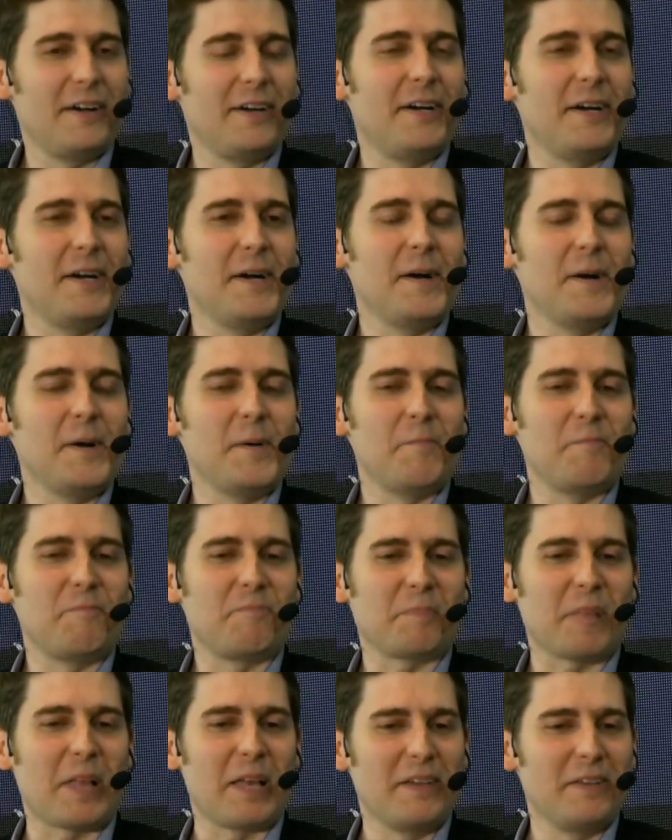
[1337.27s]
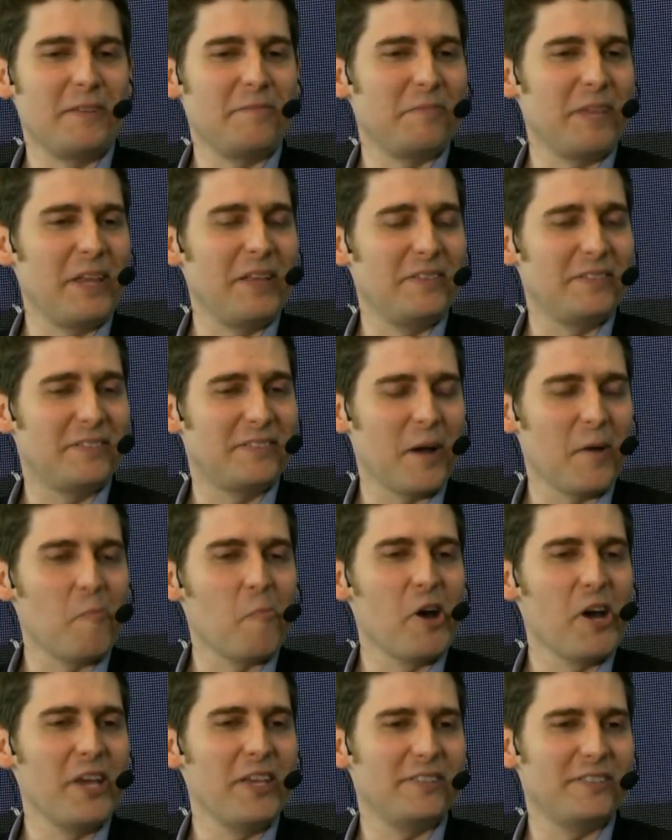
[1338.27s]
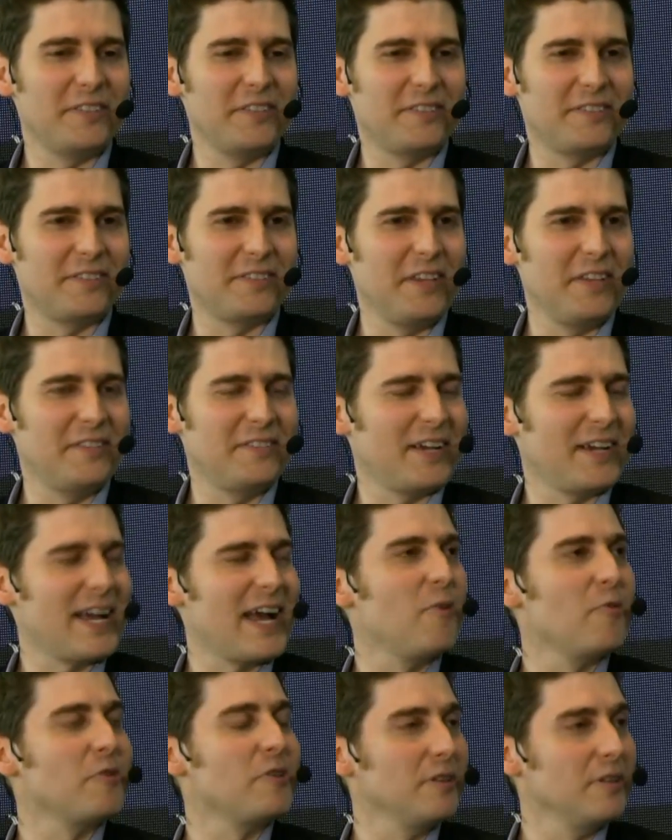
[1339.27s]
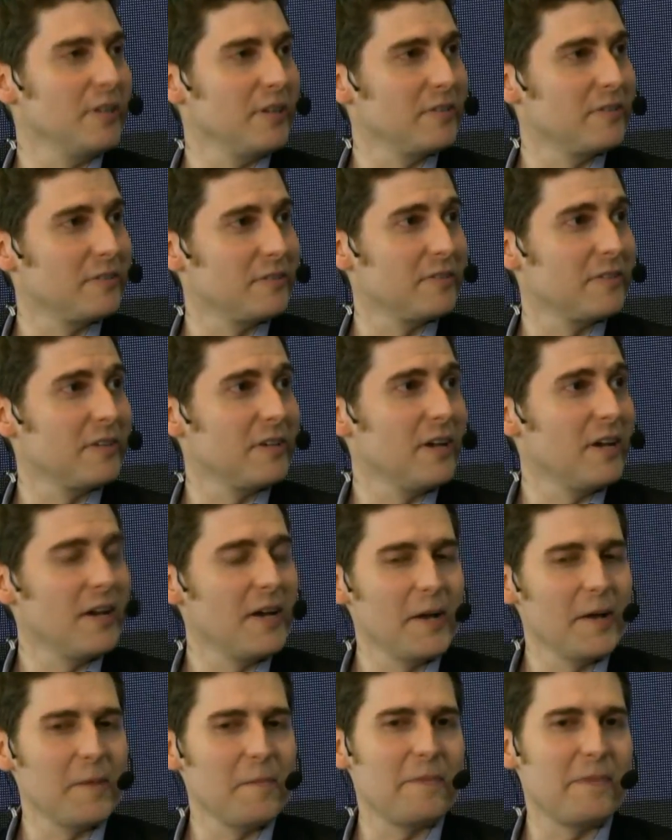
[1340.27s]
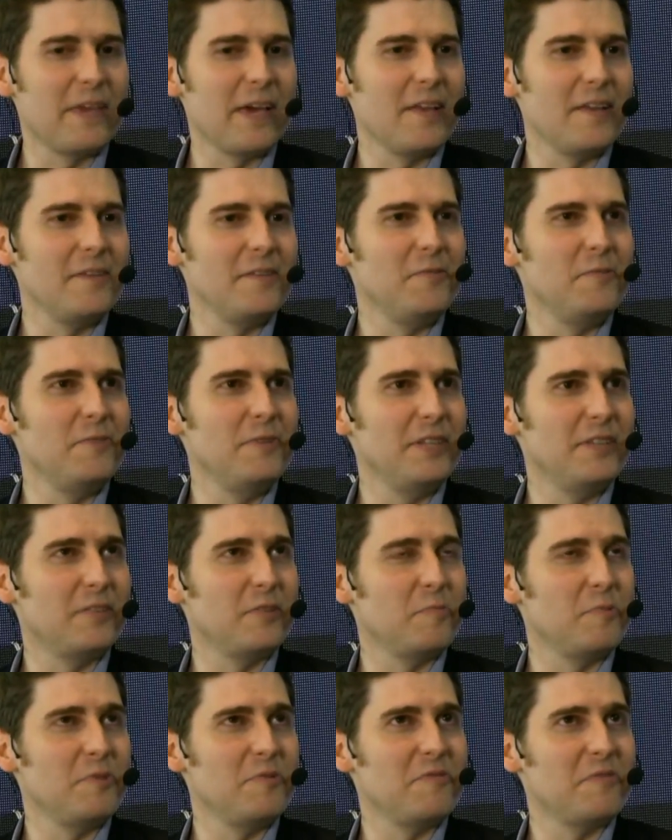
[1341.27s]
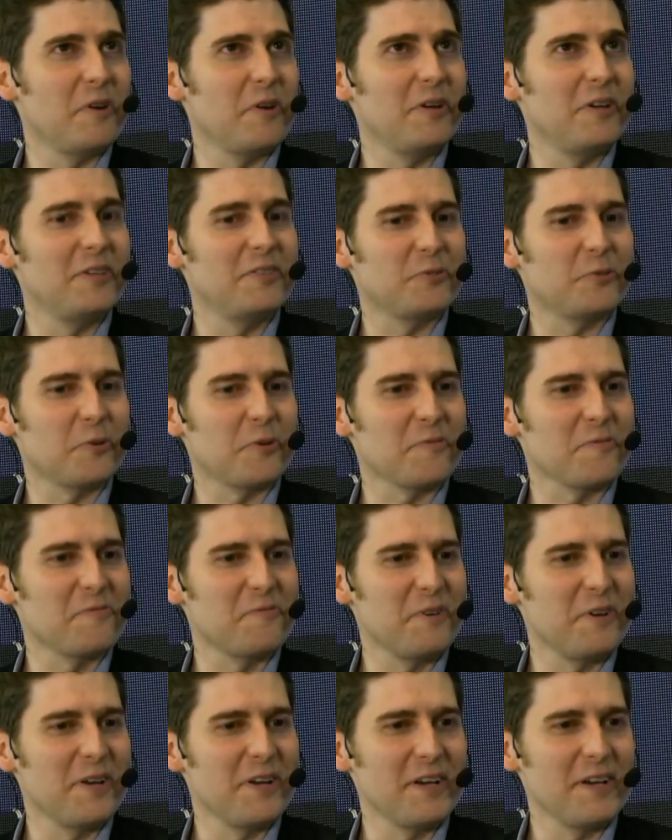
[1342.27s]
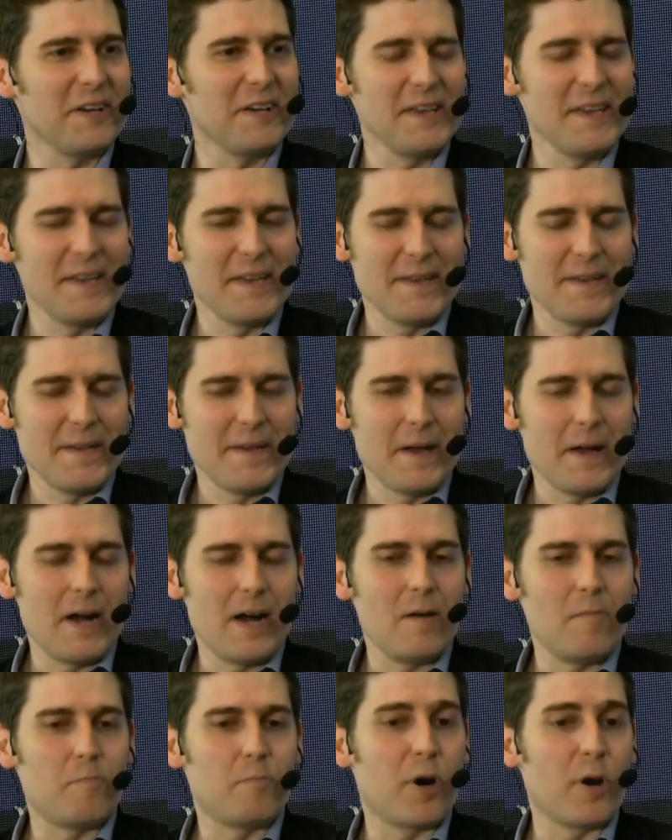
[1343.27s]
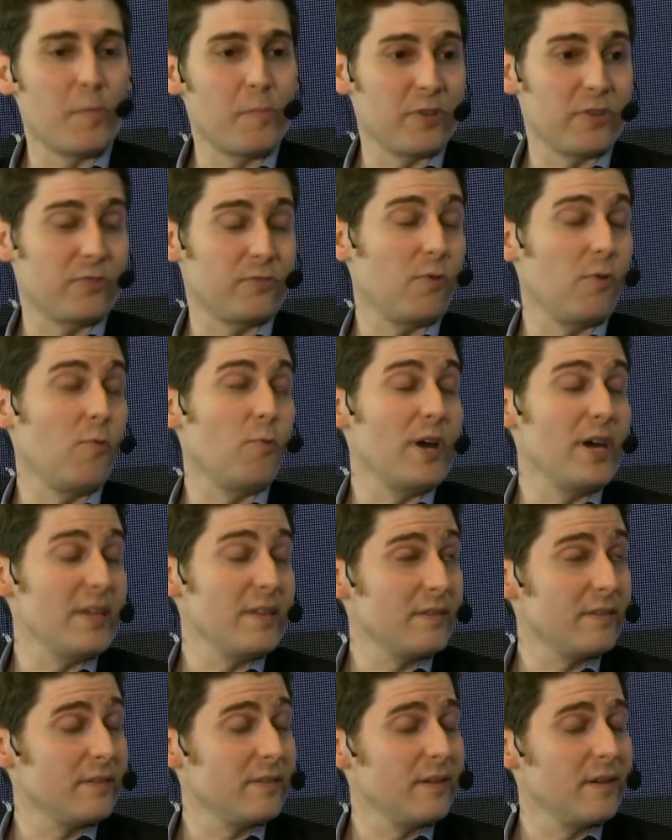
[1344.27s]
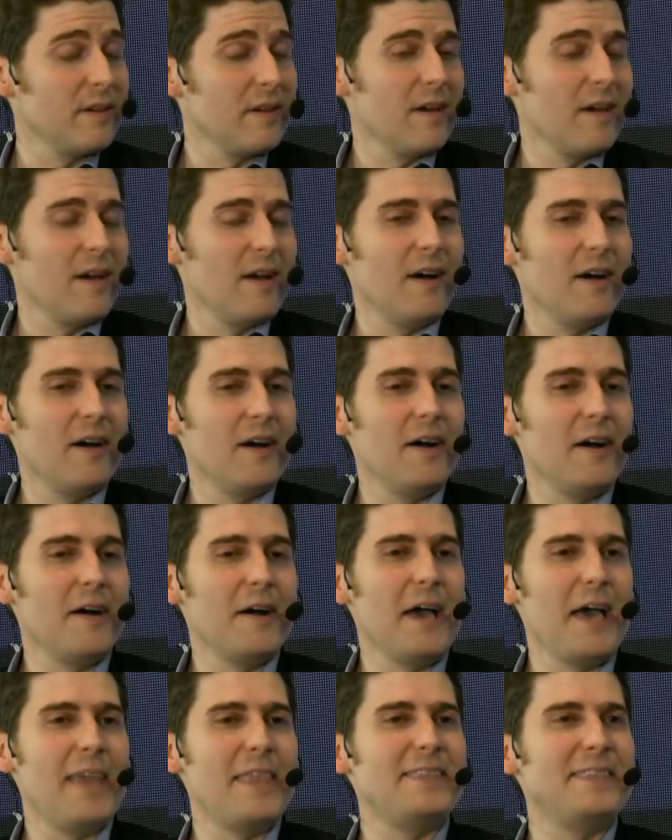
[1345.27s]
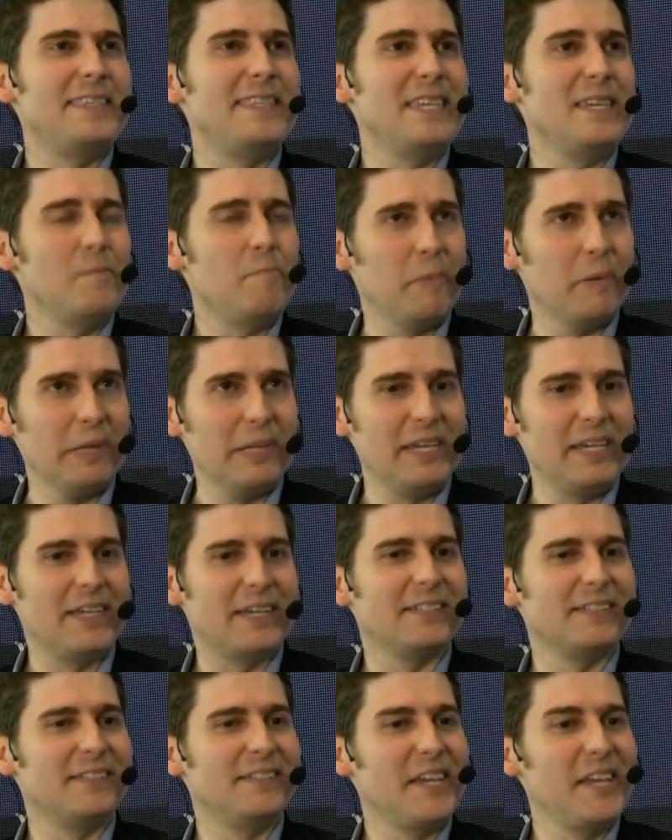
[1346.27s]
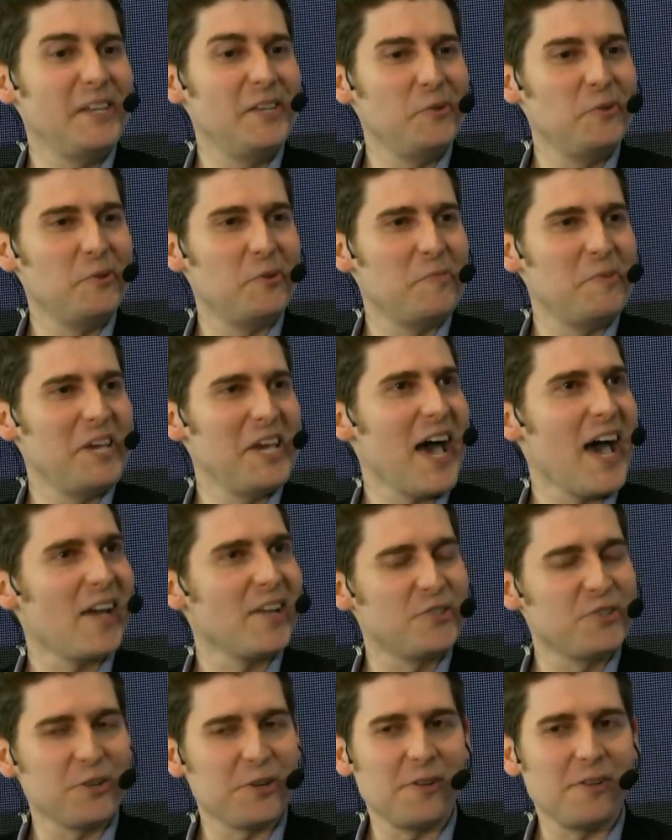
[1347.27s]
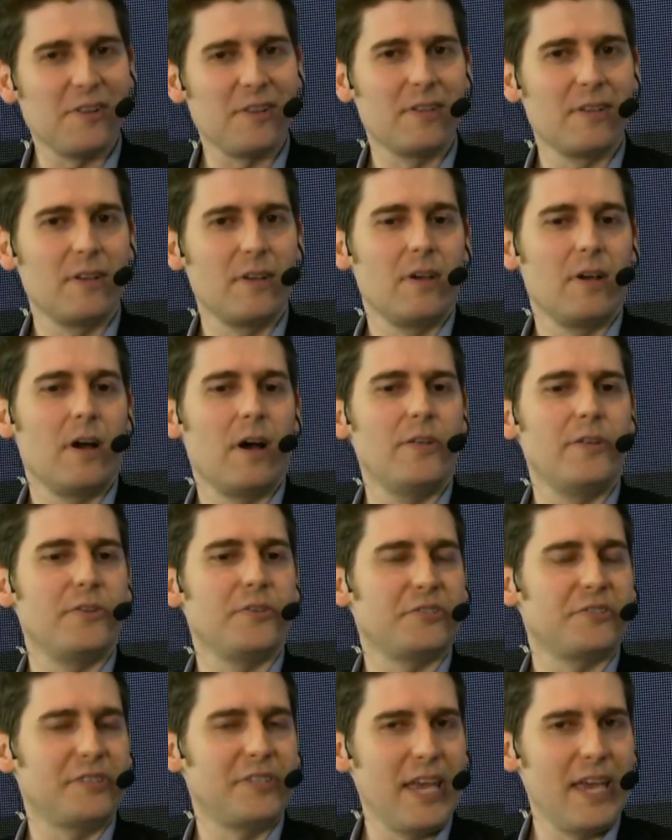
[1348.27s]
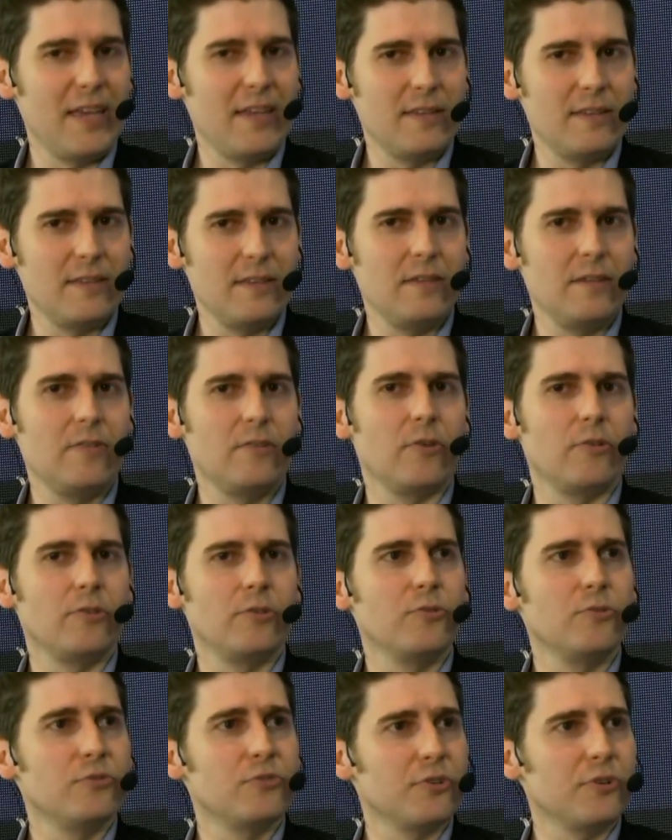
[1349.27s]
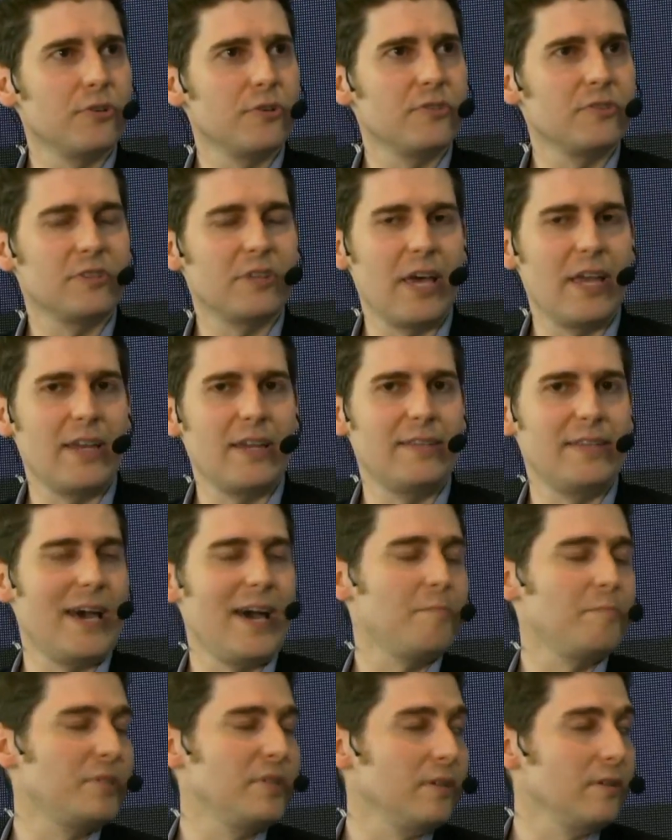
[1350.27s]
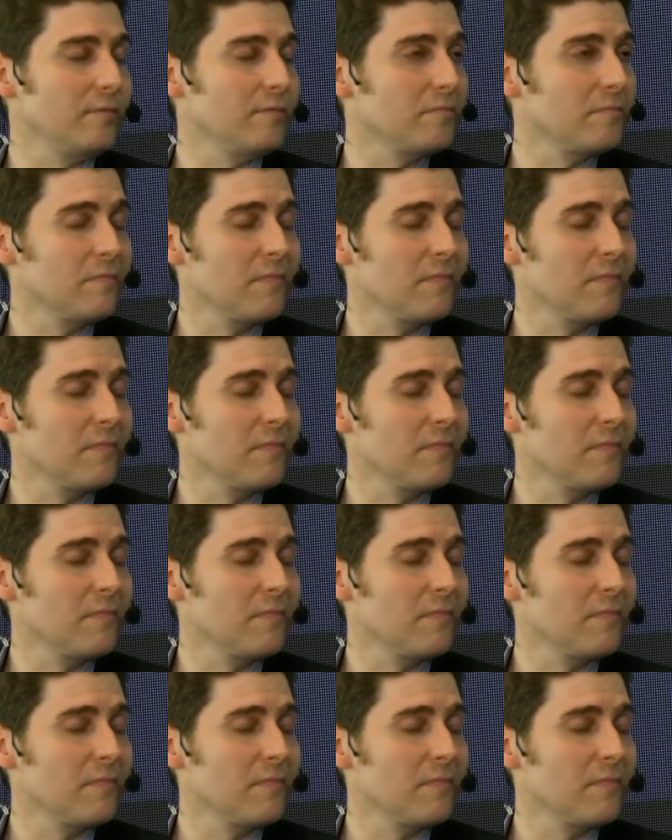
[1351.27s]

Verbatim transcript: Uh, in, in some ways, it's, it's a calculus uh, that you need to be very sort of uh, uh, purposeful with and deeply continue to be agile, understanding your users and adapting